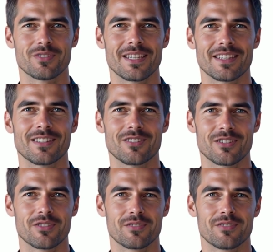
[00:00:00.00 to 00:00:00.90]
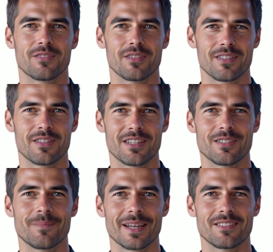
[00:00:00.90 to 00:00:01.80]
signatures,
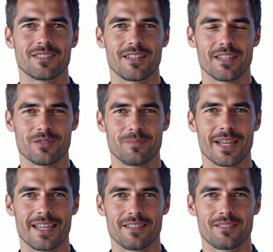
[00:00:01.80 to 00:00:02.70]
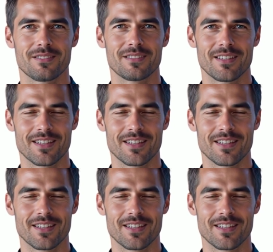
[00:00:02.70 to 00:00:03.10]
Dispenza explains.